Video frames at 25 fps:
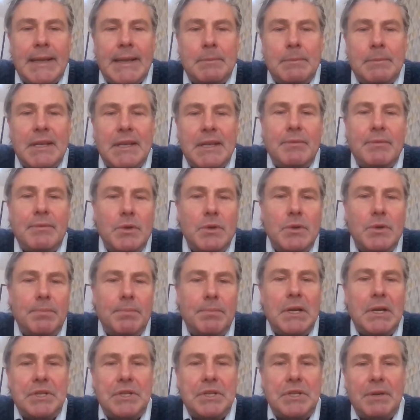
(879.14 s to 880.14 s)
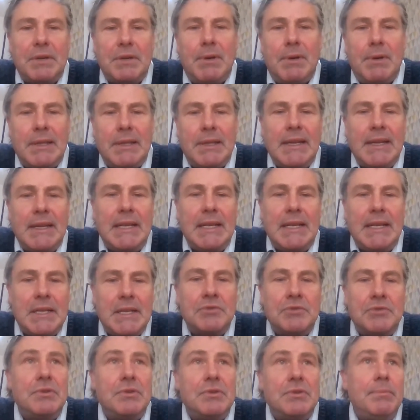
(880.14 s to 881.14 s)
becomes ever more pressured by the need
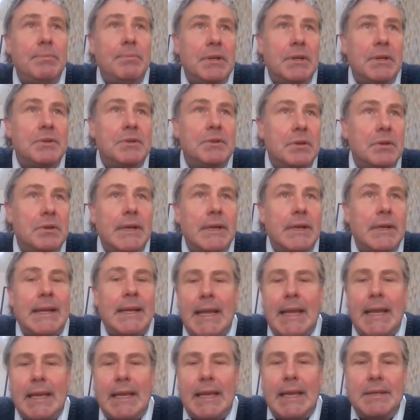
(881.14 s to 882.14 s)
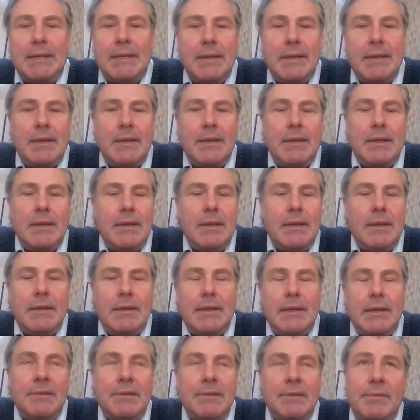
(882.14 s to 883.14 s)
to contribute to and aid,
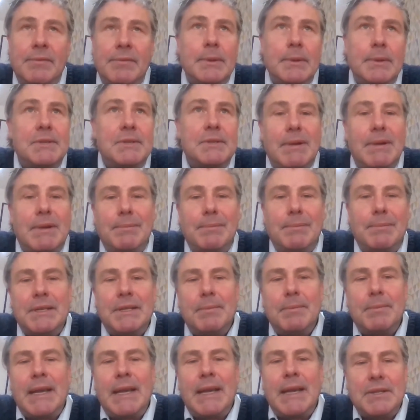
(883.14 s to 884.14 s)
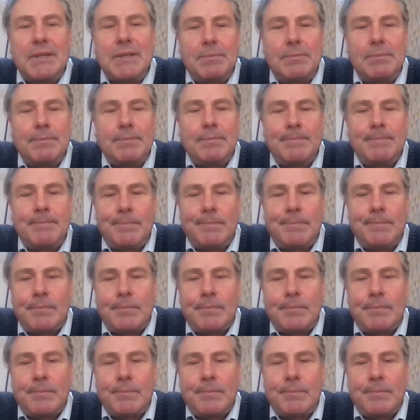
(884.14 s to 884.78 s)
influence public debate.